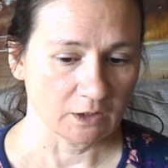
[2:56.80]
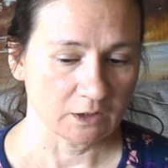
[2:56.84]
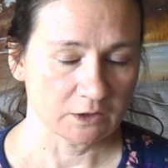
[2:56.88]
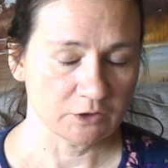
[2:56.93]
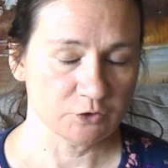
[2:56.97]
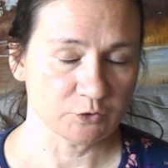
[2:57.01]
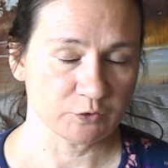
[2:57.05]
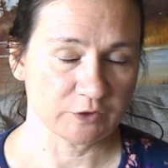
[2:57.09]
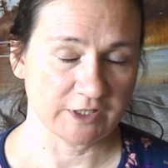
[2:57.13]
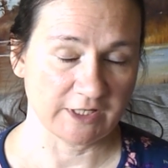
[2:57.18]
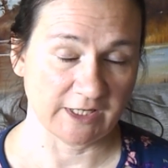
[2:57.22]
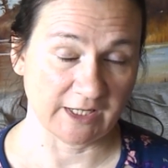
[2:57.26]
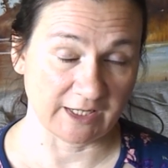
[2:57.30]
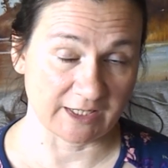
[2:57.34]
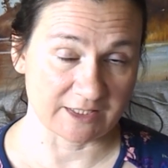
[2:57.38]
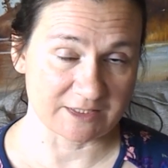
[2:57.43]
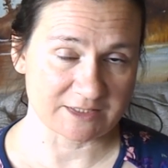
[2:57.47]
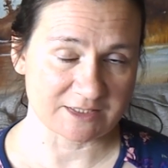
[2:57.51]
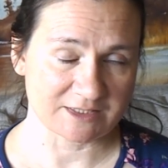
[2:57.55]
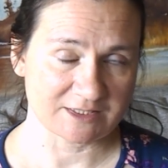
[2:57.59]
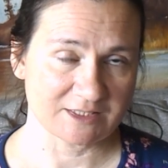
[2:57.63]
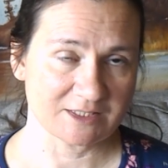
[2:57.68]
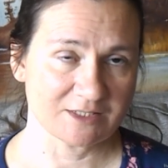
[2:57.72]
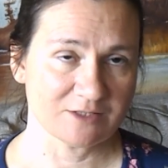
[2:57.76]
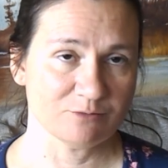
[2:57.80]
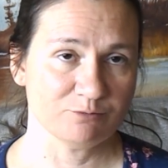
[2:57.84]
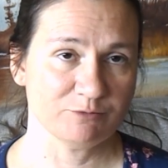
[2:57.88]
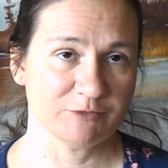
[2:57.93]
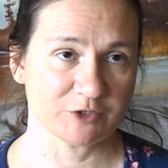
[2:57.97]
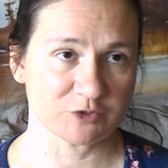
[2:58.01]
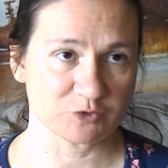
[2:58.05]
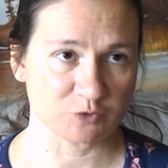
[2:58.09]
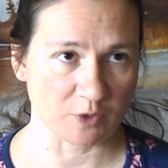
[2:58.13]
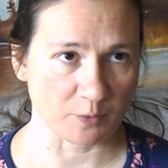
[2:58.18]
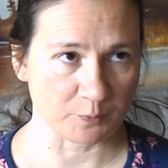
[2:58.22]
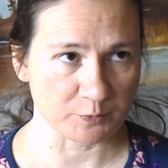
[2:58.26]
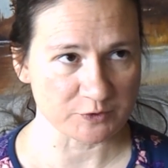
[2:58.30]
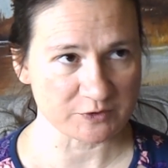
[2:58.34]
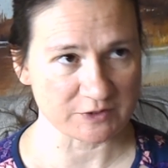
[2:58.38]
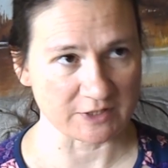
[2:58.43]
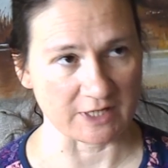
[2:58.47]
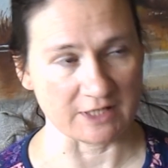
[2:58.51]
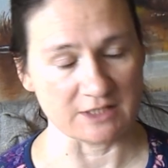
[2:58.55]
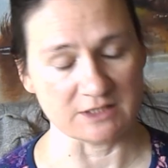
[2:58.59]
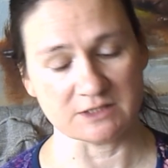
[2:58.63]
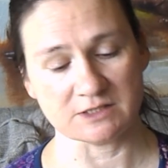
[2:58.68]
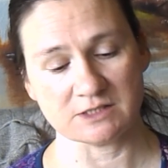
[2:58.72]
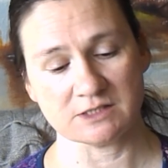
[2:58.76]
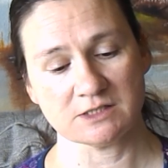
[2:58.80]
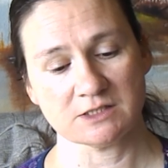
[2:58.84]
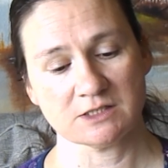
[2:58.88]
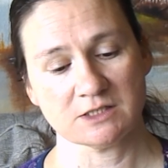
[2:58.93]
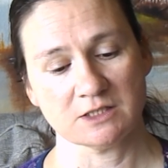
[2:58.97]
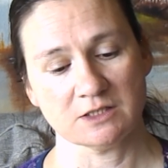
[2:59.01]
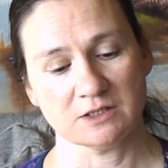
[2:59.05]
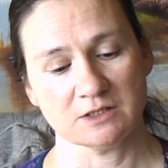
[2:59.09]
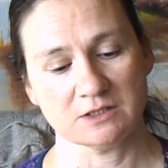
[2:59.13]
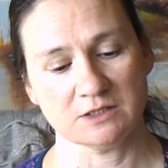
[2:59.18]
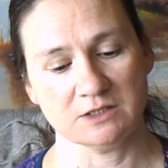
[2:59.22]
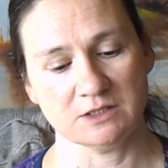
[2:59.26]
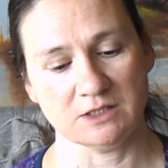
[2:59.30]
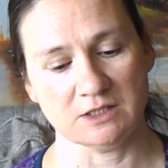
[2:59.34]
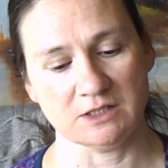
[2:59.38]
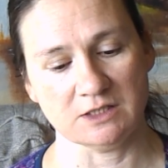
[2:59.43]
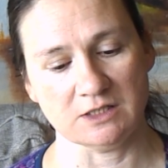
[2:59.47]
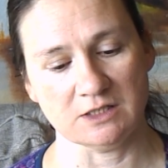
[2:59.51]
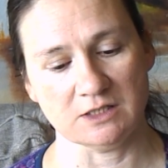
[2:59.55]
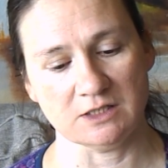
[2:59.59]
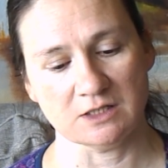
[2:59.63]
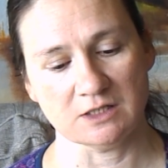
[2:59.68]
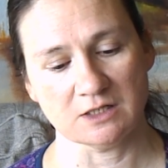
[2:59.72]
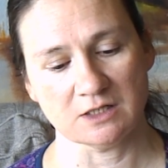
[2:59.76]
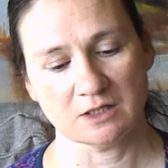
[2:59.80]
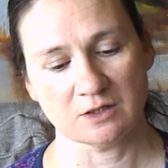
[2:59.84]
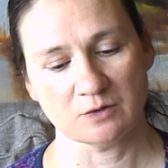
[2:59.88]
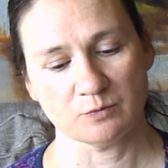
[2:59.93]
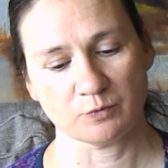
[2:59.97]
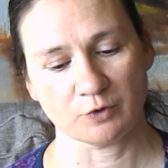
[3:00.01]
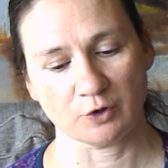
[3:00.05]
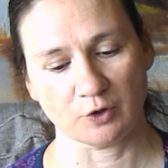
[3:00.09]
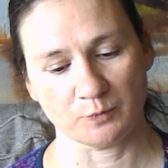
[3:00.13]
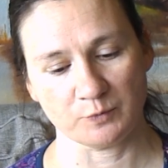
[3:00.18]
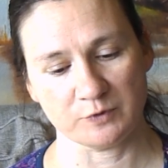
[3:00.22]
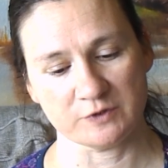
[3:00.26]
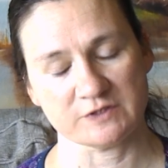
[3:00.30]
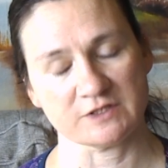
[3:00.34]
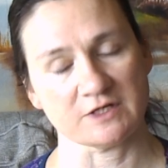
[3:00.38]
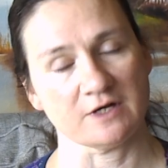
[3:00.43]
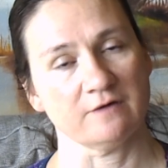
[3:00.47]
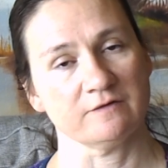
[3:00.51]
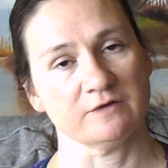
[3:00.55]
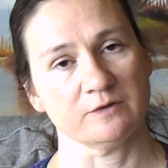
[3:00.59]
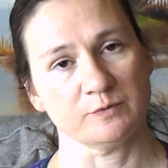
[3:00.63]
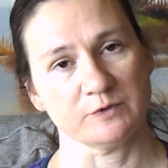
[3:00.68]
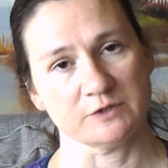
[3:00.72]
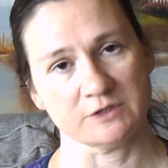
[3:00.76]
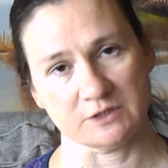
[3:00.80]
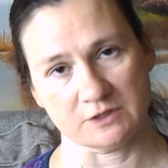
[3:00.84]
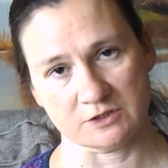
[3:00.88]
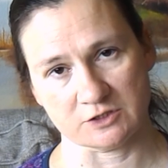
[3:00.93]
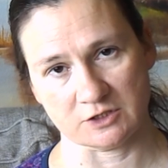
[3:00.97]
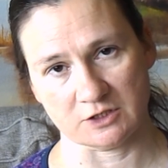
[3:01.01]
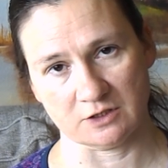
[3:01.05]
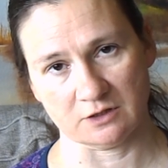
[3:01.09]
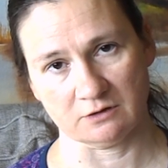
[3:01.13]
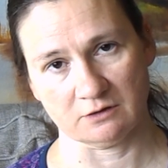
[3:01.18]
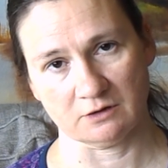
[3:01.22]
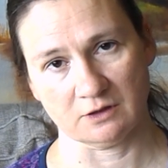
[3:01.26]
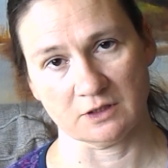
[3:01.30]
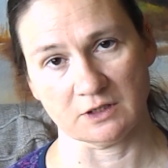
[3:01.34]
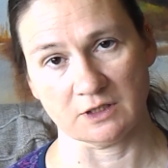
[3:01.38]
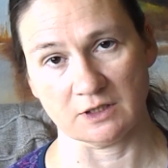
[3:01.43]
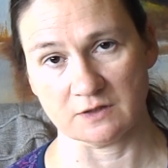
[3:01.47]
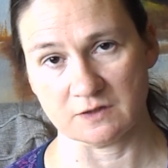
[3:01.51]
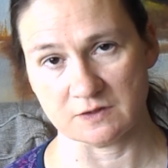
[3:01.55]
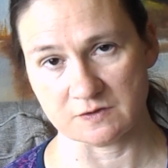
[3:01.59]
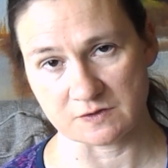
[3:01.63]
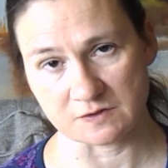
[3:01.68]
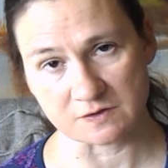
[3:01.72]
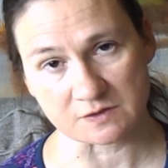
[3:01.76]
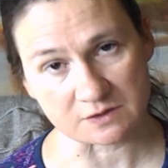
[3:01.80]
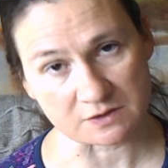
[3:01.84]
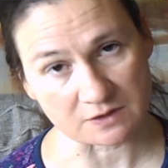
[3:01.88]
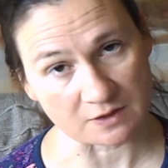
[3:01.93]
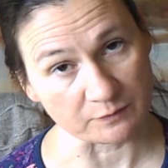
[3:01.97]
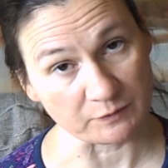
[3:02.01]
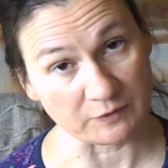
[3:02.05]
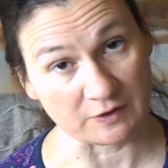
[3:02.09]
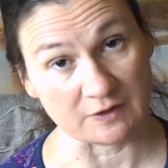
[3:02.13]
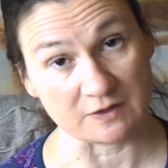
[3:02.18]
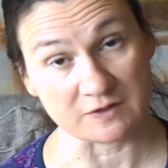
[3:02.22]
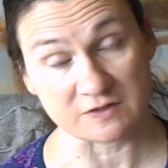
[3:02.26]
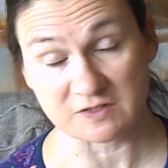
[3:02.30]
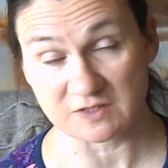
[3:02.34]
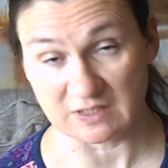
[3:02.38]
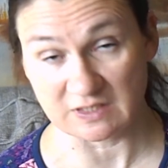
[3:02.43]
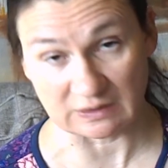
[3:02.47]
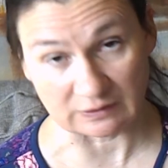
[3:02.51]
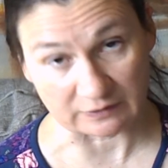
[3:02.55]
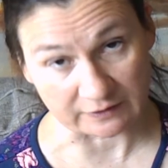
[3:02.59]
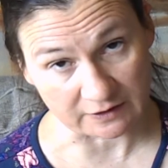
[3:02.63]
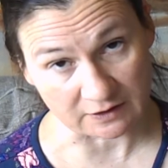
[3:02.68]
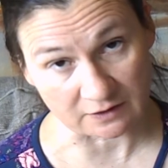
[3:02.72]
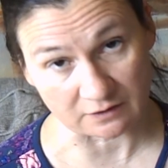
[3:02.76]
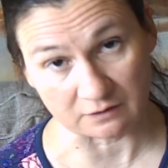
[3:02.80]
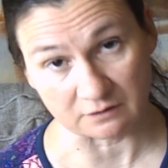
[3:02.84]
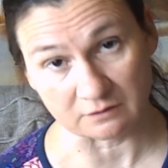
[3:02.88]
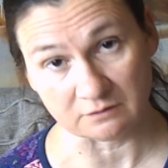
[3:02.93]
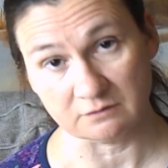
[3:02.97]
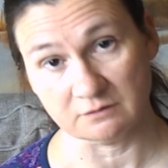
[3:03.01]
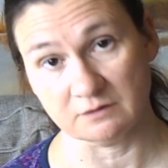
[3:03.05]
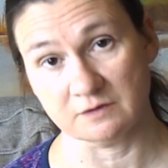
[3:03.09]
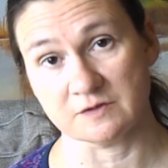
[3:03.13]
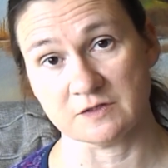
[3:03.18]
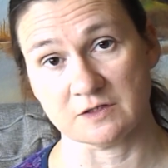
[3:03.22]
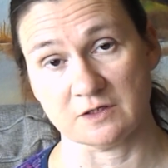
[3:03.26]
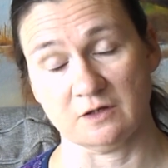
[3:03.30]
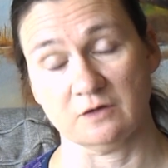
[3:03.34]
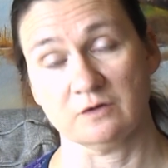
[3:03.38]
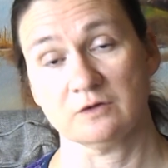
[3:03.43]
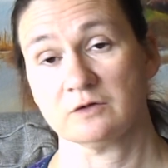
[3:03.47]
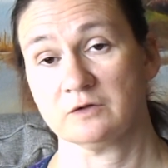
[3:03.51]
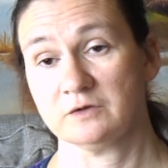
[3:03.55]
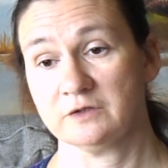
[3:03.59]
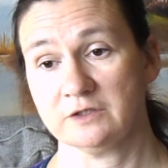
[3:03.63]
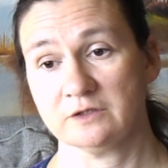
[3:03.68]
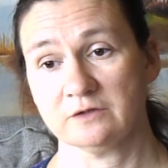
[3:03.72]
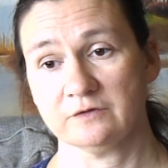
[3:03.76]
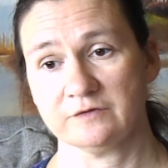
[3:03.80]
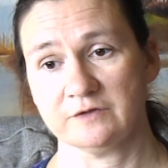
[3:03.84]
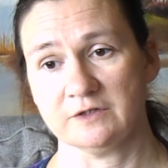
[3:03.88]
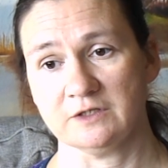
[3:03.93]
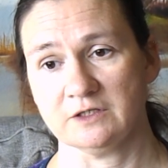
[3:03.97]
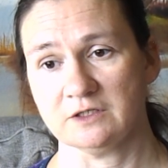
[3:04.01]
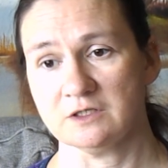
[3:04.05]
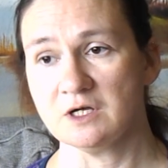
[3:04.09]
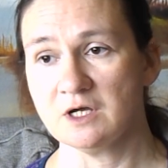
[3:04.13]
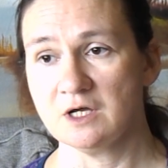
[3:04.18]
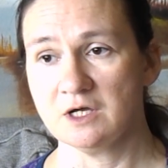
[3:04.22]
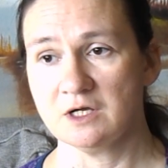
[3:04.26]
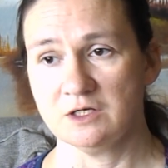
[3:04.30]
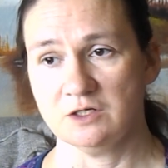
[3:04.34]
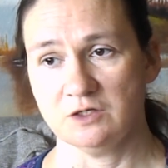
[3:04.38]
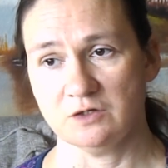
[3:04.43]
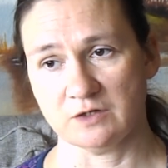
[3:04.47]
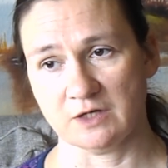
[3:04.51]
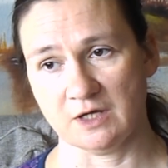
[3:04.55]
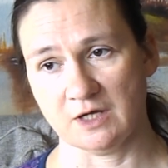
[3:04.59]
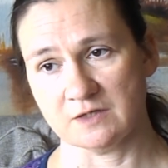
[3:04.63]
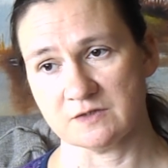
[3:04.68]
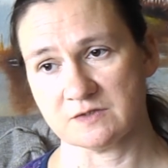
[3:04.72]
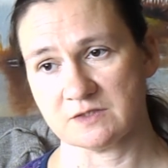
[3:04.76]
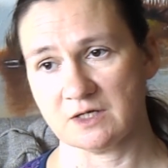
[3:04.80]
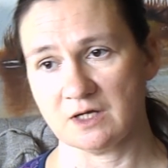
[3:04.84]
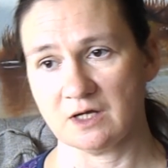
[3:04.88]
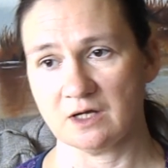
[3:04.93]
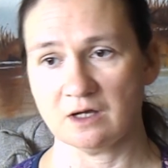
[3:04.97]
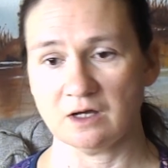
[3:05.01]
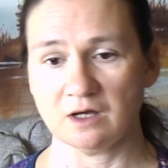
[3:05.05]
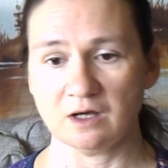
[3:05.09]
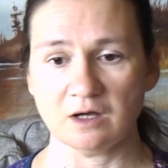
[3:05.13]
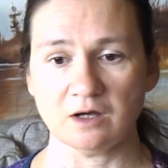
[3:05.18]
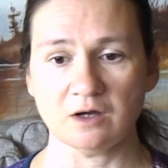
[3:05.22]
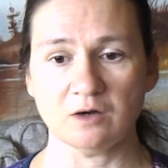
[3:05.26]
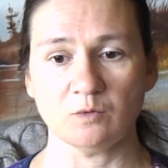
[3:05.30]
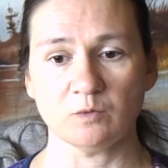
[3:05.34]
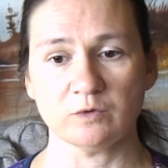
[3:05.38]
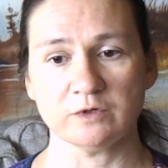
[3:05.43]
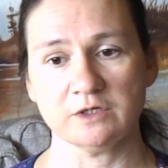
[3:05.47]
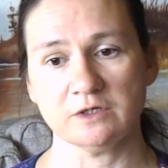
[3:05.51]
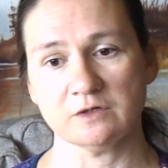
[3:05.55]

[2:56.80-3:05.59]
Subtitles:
You can't misrepresent the purpose of the petition. Again, this is something that's illegal. It's another illegal thing. You can't say, oh, will